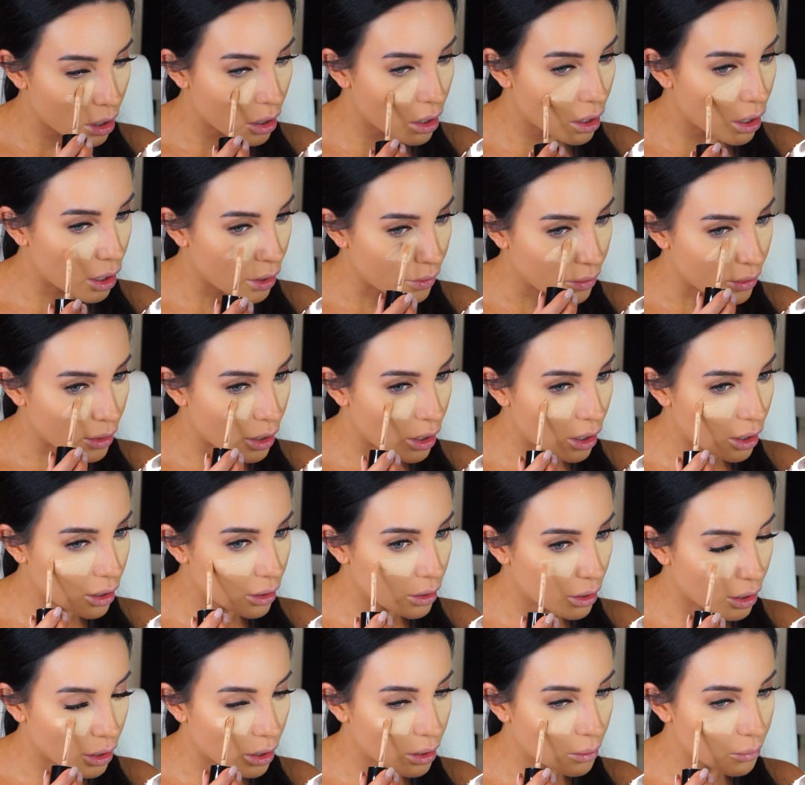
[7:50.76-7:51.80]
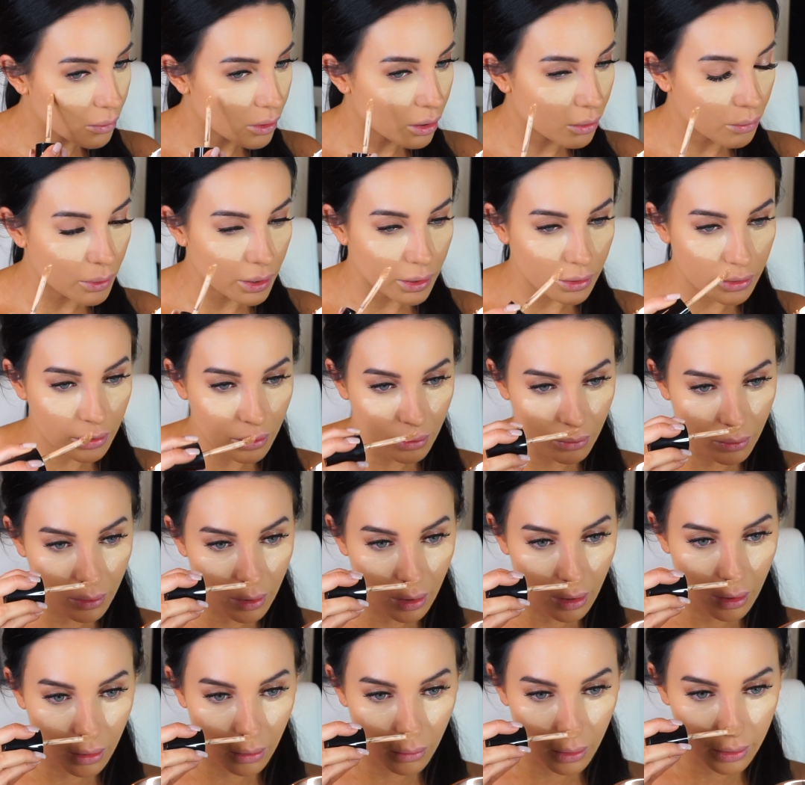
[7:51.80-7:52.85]
And then I'm going to
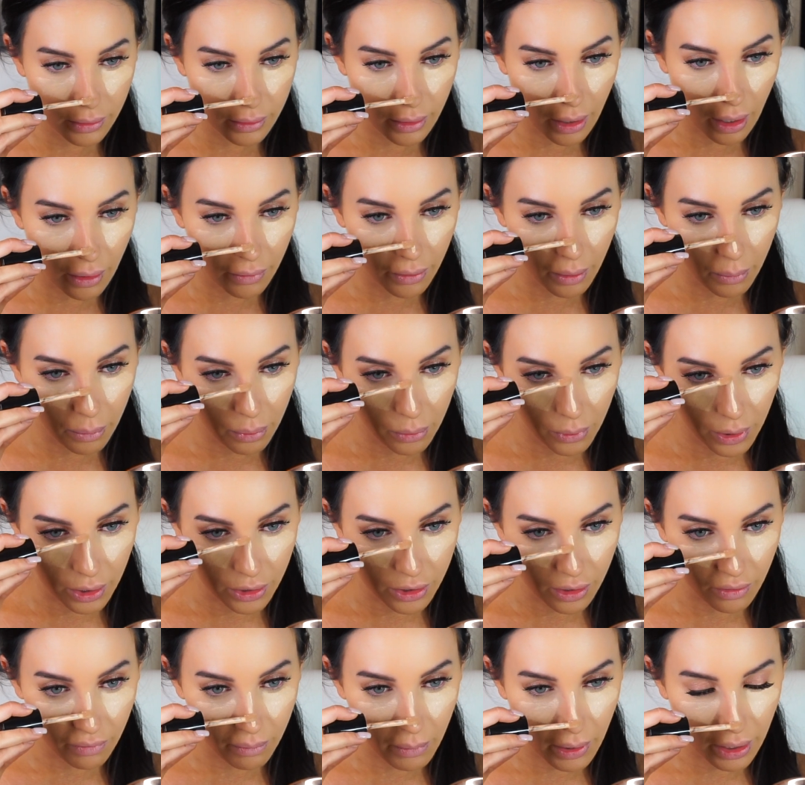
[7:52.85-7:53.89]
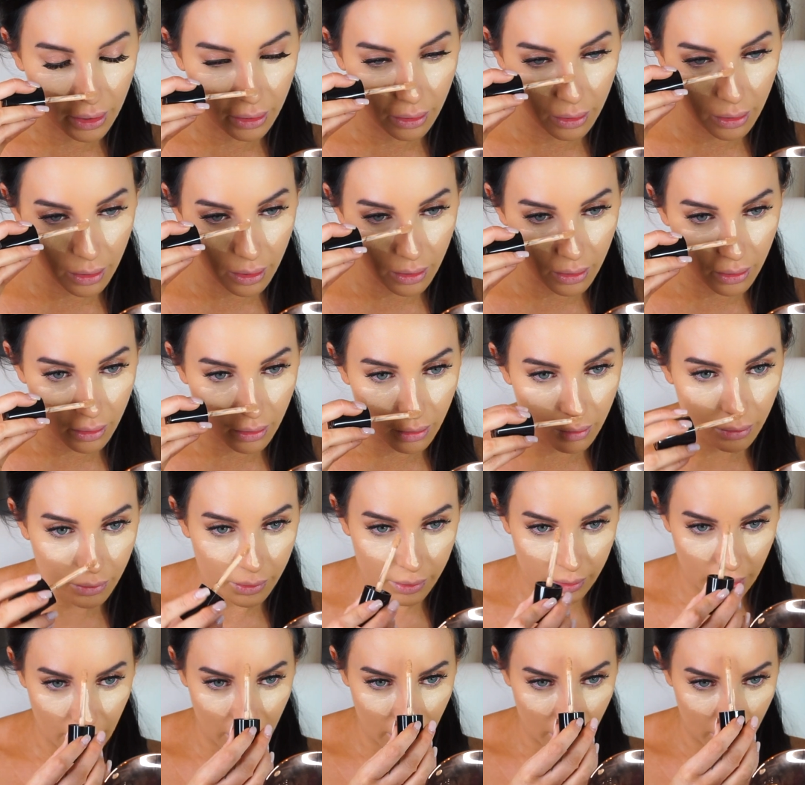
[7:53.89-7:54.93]
go down the bridge of my
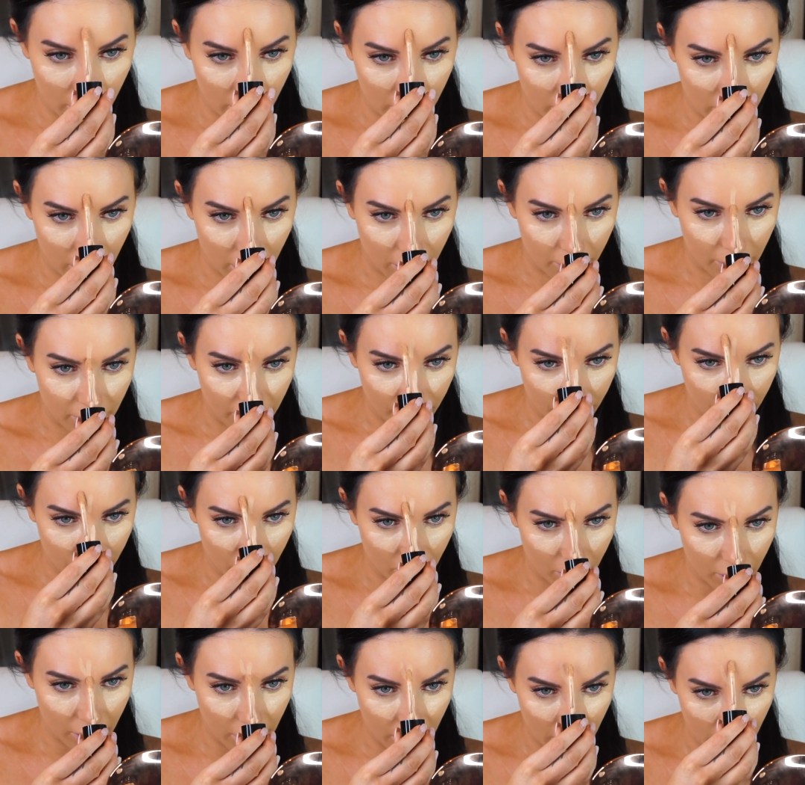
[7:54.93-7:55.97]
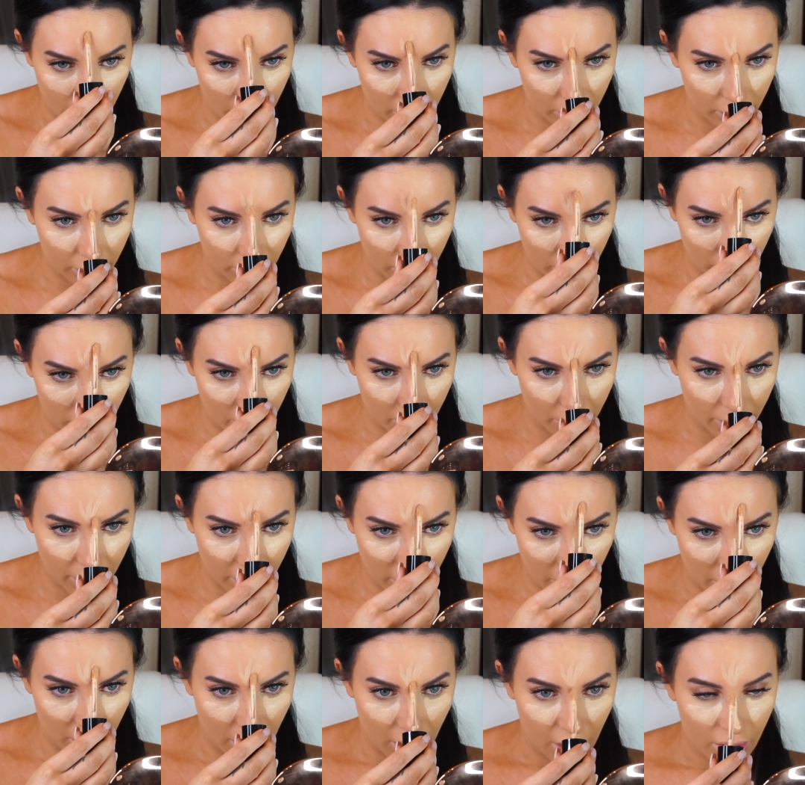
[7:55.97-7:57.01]
nose and on my forehead a little
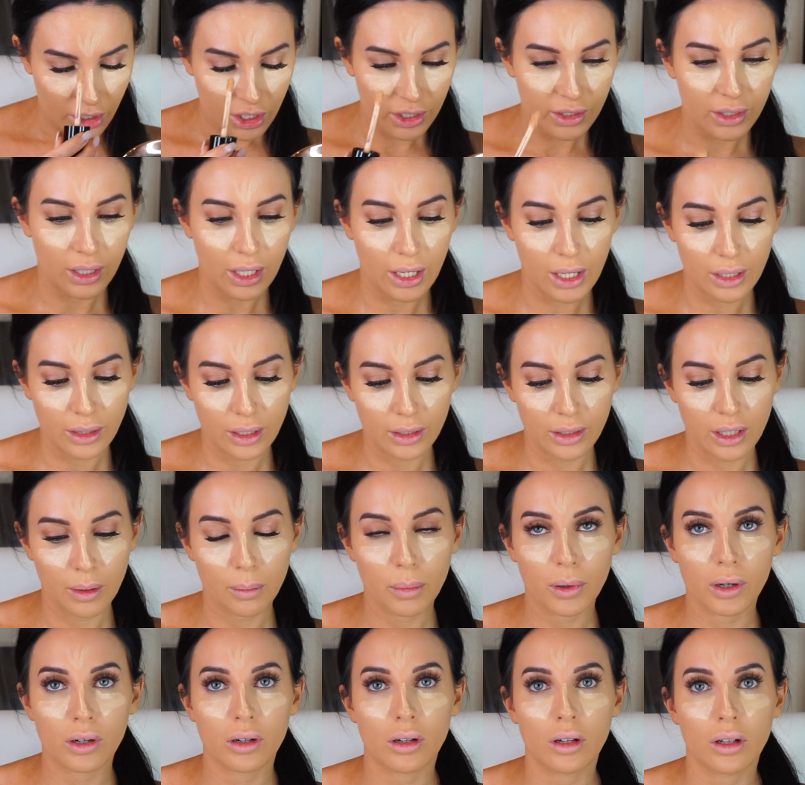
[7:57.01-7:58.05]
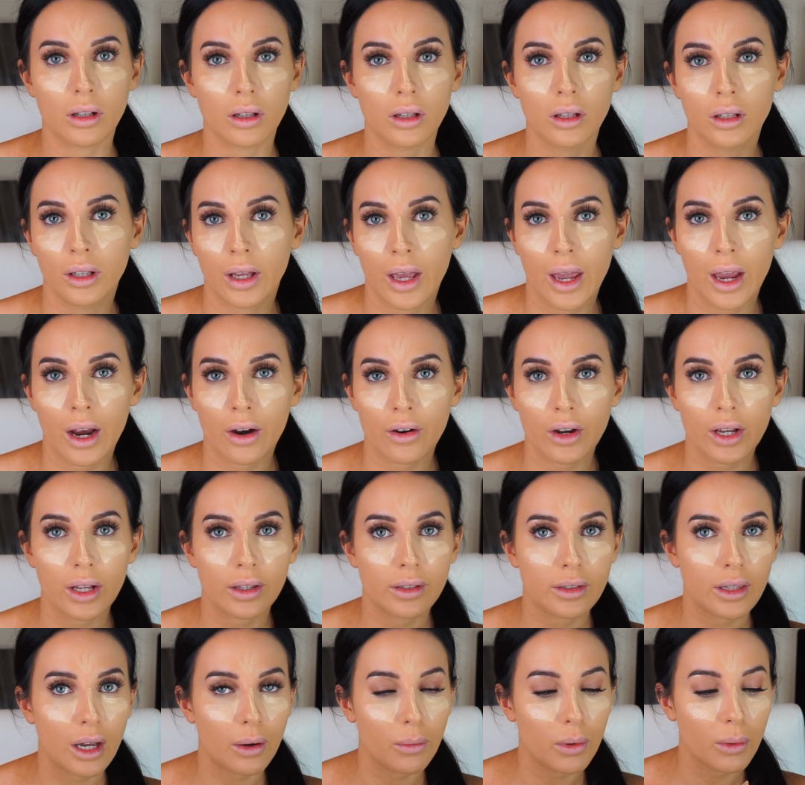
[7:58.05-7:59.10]
bit, just like in the typical
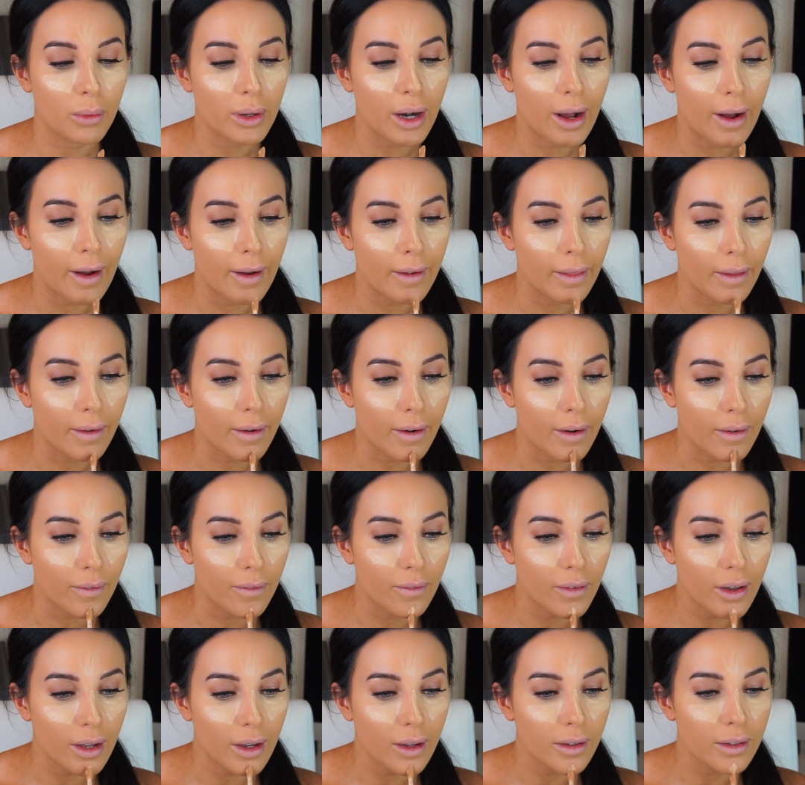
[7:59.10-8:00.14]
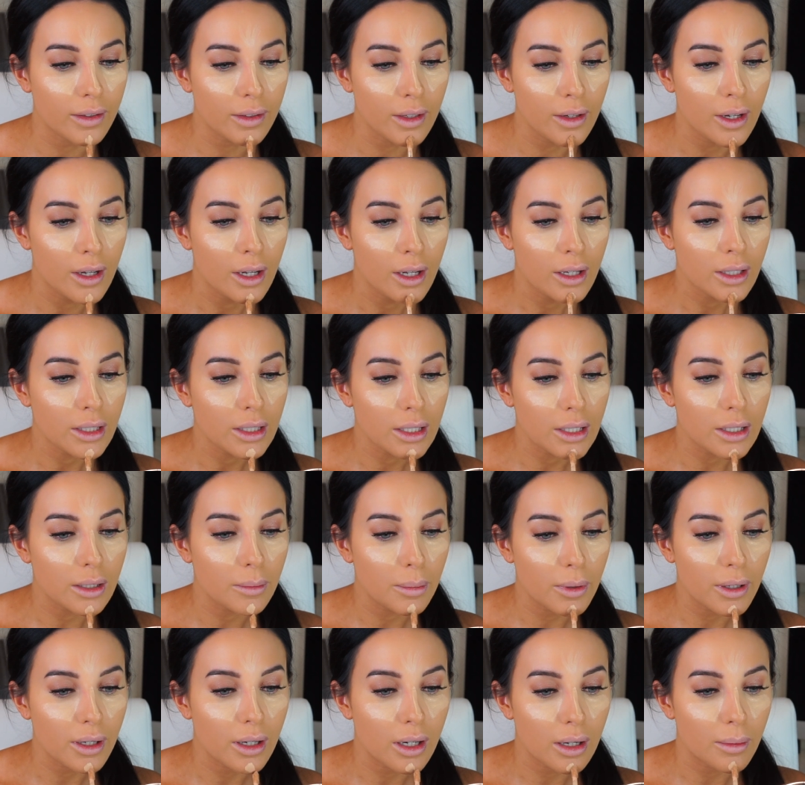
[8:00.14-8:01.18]
areas that we would highlight our face. A little
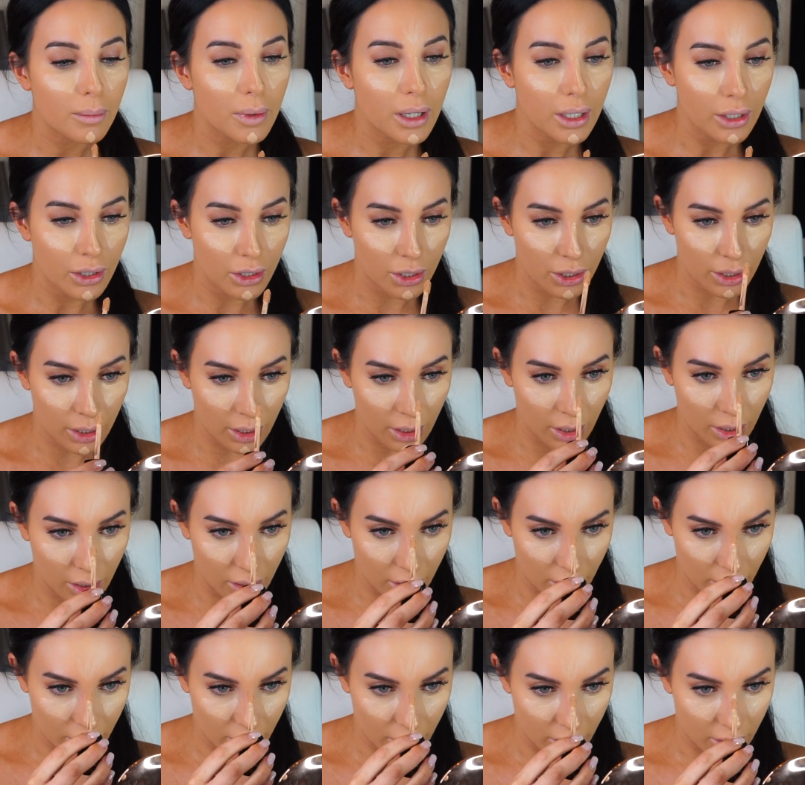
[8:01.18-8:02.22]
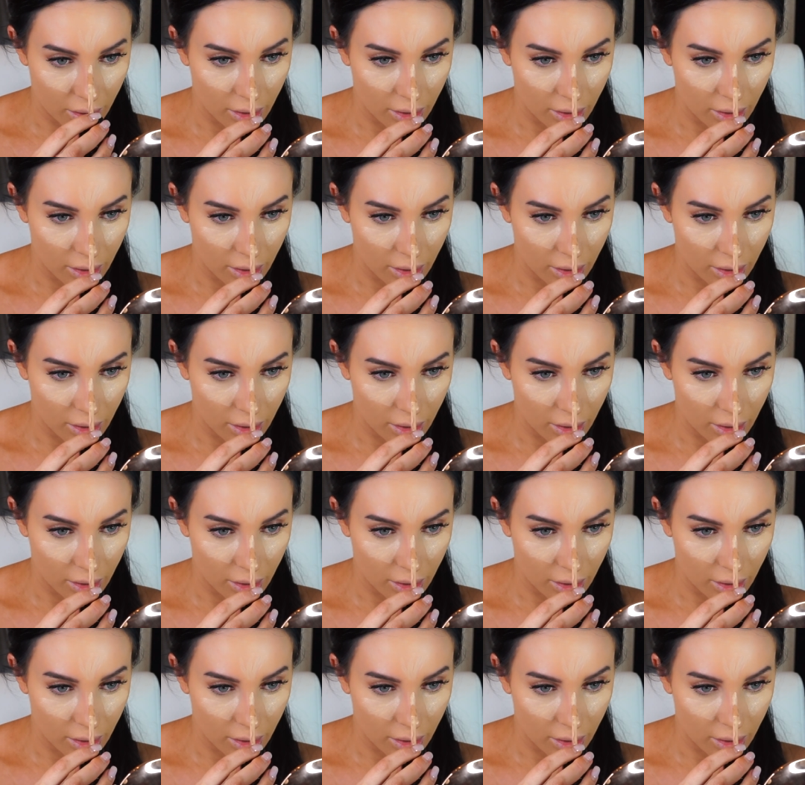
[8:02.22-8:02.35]
bit on my chin.